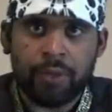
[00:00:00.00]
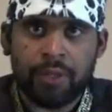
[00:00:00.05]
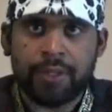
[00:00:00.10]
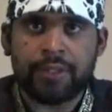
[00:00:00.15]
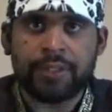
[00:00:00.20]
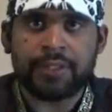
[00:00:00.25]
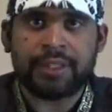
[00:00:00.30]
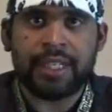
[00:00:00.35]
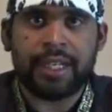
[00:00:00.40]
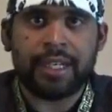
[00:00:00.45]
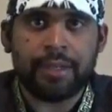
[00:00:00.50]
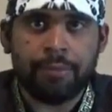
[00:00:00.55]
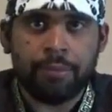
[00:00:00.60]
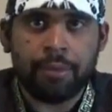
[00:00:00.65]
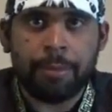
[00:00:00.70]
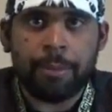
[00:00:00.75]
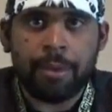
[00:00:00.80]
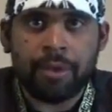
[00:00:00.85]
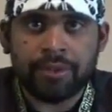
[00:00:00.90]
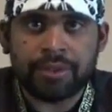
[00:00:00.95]
The full
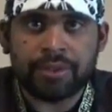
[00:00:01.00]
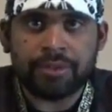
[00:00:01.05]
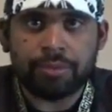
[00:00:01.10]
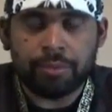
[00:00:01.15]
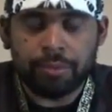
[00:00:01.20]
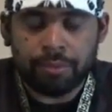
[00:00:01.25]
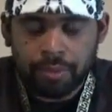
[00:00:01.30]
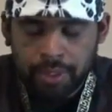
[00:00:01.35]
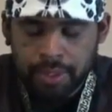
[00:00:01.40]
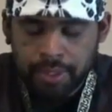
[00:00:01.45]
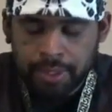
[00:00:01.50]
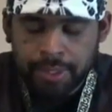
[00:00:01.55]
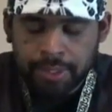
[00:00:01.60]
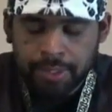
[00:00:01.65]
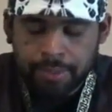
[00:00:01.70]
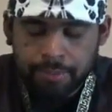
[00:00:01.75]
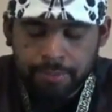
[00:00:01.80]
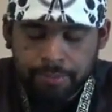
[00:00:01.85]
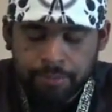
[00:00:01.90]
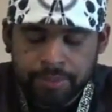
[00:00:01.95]
understanding of what Moses
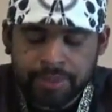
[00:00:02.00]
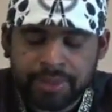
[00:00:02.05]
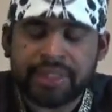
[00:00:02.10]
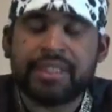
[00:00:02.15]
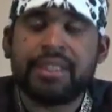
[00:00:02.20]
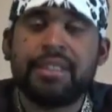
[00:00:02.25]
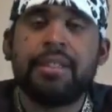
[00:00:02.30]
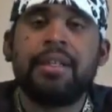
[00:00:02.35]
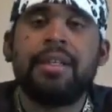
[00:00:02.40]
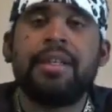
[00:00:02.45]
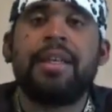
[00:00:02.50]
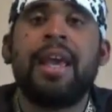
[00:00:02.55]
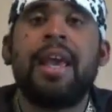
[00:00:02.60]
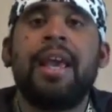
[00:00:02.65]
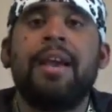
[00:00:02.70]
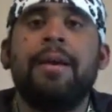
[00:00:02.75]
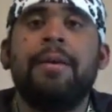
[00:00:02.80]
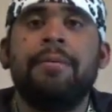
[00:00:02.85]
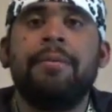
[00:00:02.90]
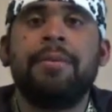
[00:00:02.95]
was
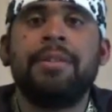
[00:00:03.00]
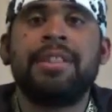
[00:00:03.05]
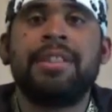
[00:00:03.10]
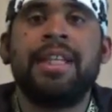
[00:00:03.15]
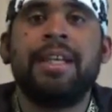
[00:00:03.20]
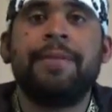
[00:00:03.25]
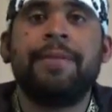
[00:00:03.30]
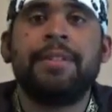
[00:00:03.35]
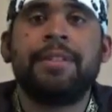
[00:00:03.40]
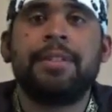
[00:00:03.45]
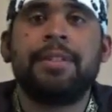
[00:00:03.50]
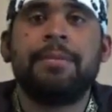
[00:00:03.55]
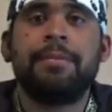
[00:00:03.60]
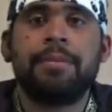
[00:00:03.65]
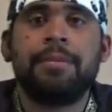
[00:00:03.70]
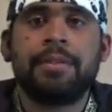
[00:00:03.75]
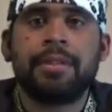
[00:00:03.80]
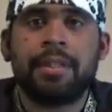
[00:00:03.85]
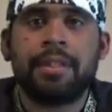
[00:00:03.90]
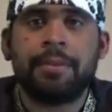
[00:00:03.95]
given
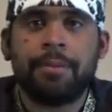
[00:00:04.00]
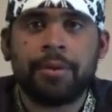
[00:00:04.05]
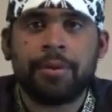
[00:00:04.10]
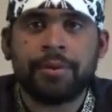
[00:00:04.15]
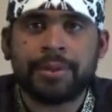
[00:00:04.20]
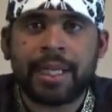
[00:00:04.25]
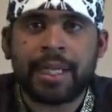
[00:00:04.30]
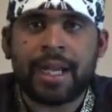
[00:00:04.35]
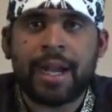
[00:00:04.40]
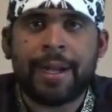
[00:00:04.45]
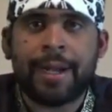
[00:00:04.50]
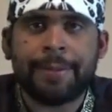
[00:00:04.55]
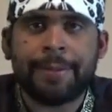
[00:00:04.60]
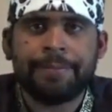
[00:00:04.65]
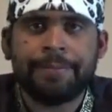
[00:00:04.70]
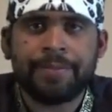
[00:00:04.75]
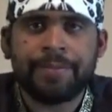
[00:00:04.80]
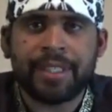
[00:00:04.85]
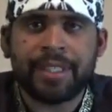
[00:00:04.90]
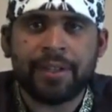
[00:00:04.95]
to the Most
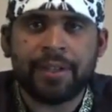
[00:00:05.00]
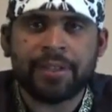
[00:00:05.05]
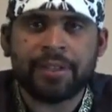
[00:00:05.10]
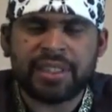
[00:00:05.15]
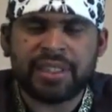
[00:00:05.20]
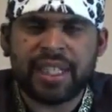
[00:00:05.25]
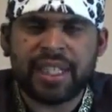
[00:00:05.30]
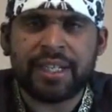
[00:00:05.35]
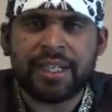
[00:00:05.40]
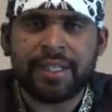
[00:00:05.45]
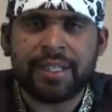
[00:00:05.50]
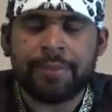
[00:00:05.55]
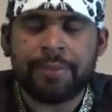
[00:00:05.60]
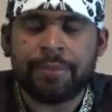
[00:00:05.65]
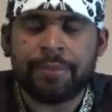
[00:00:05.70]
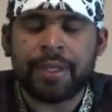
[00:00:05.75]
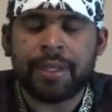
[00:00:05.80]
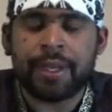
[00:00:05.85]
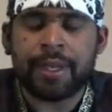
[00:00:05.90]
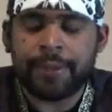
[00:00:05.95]
High, the
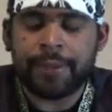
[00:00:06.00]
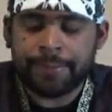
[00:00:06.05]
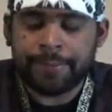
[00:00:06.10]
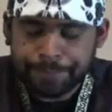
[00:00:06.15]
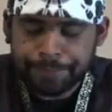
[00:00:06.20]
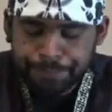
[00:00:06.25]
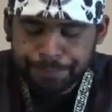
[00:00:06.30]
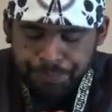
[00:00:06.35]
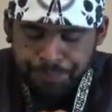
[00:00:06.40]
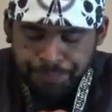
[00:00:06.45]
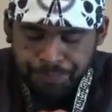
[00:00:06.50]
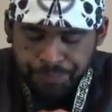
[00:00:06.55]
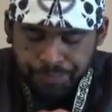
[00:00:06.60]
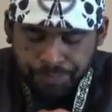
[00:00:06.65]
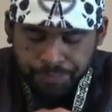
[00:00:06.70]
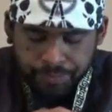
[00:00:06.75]
understanding and whatnot.